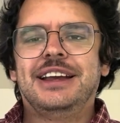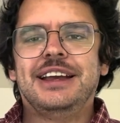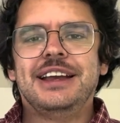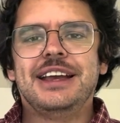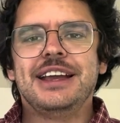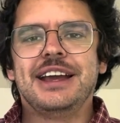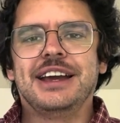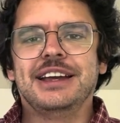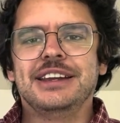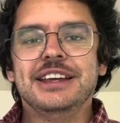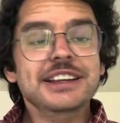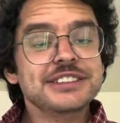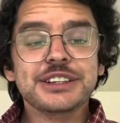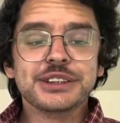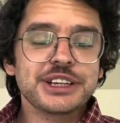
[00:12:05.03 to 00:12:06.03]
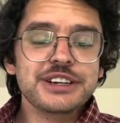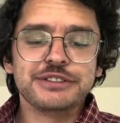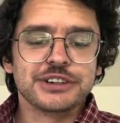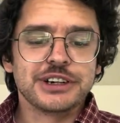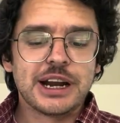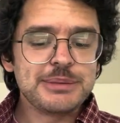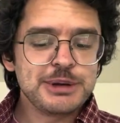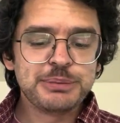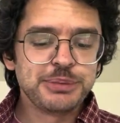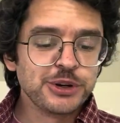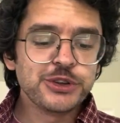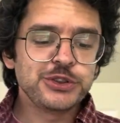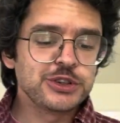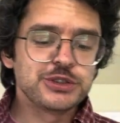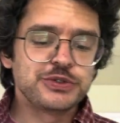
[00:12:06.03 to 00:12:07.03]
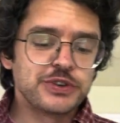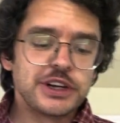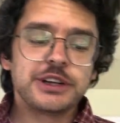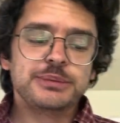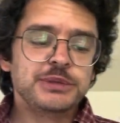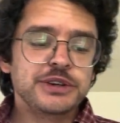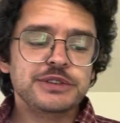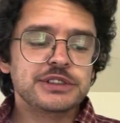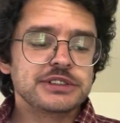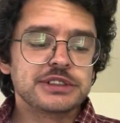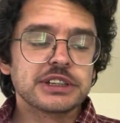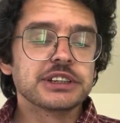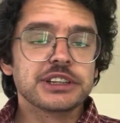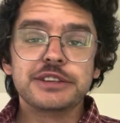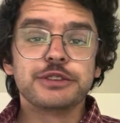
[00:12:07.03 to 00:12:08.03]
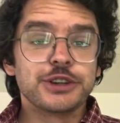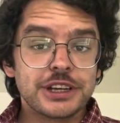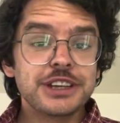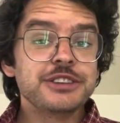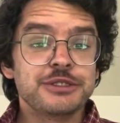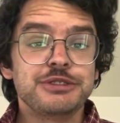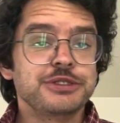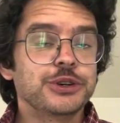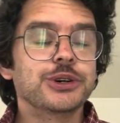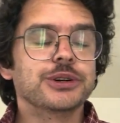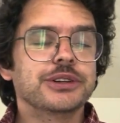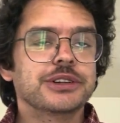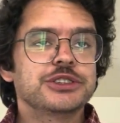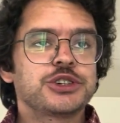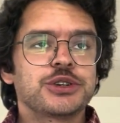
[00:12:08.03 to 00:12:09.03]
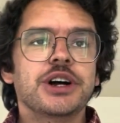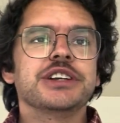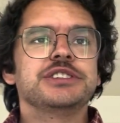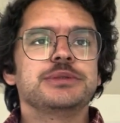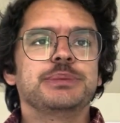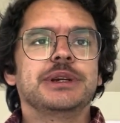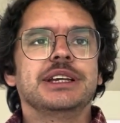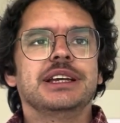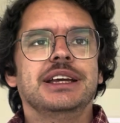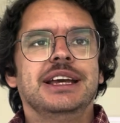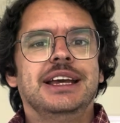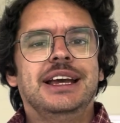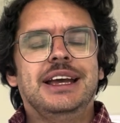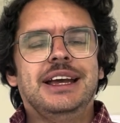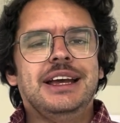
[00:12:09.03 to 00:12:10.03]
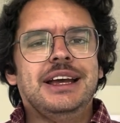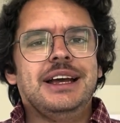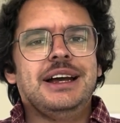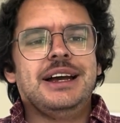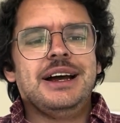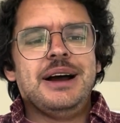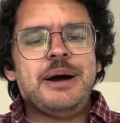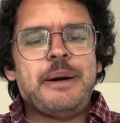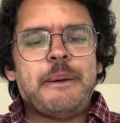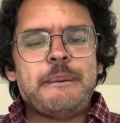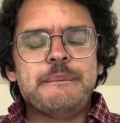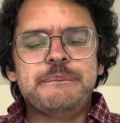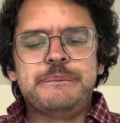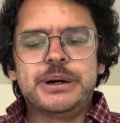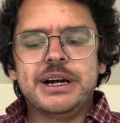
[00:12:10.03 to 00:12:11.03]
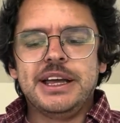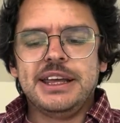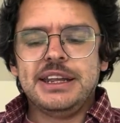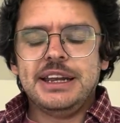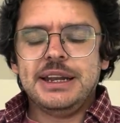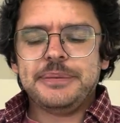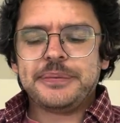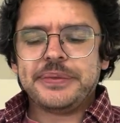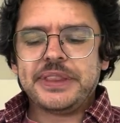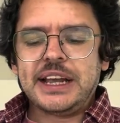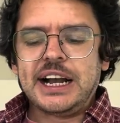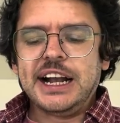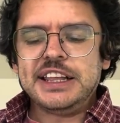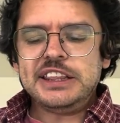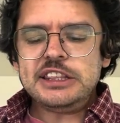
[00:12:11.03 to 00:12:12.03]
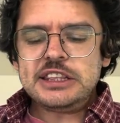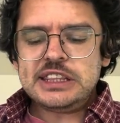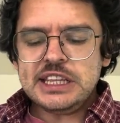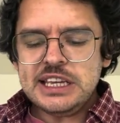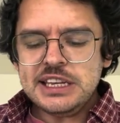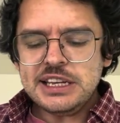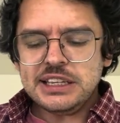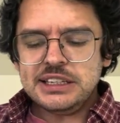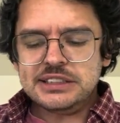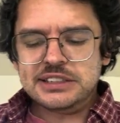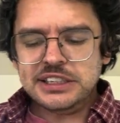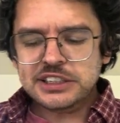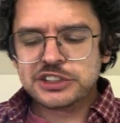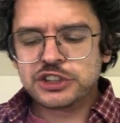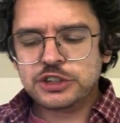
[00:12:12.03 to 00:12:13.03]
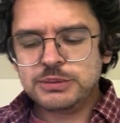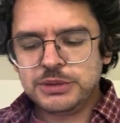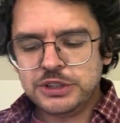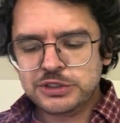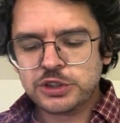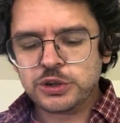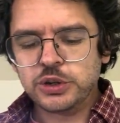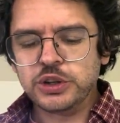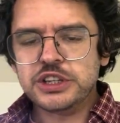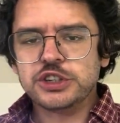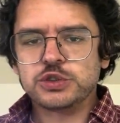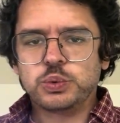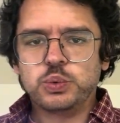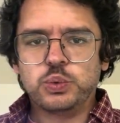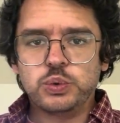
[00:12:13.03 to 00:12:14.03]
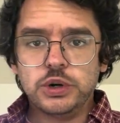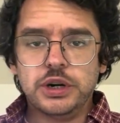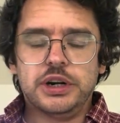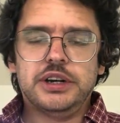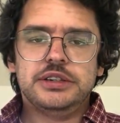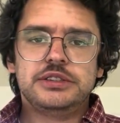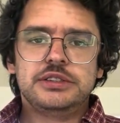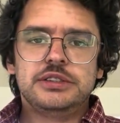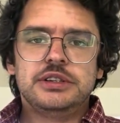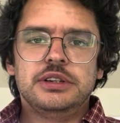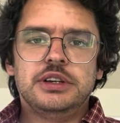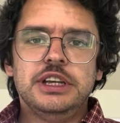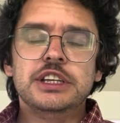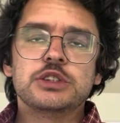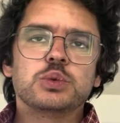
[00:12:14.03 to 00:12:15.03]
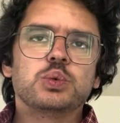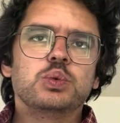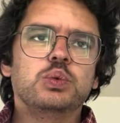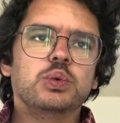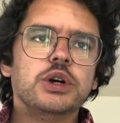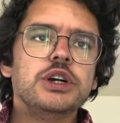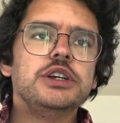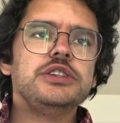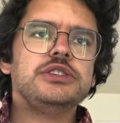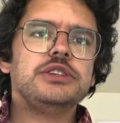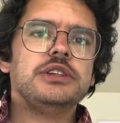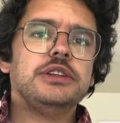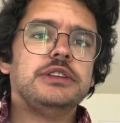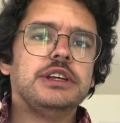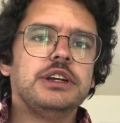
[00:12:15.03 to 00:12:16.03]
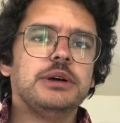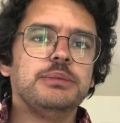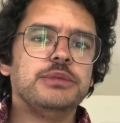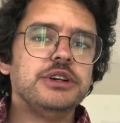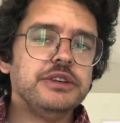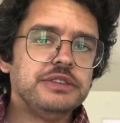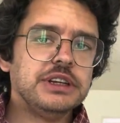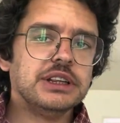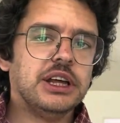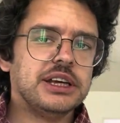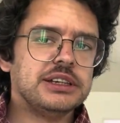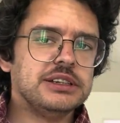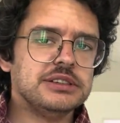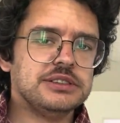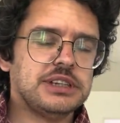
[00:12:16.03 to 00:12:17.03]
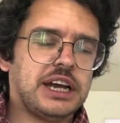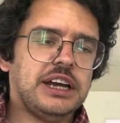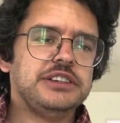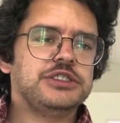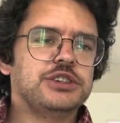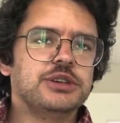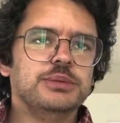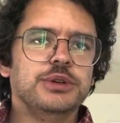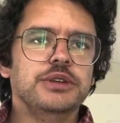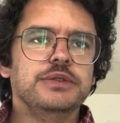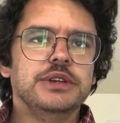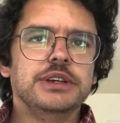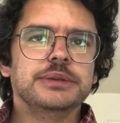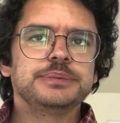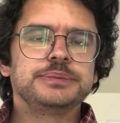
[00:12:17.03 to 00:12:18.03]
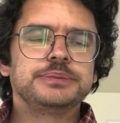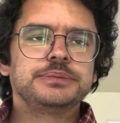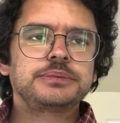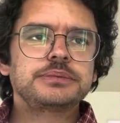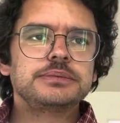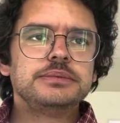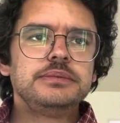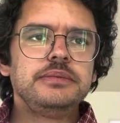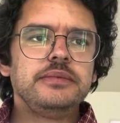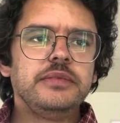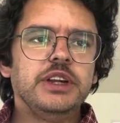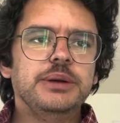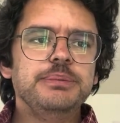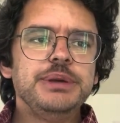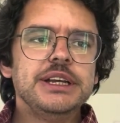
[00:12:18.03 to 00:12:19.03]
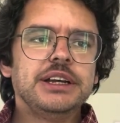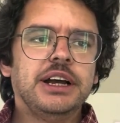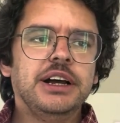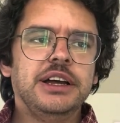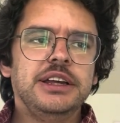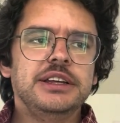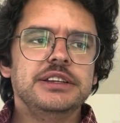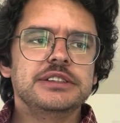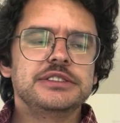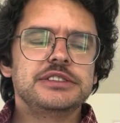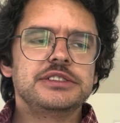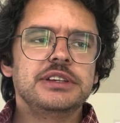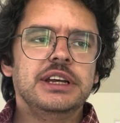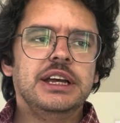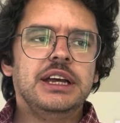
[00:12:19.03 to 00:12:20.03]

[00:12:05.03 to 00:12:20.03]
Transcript: And it delivered. I mean, both those fucking movies delivered in full. Trust me. But I think Dix the Musical is worse than a movie like Disaster Movie, because,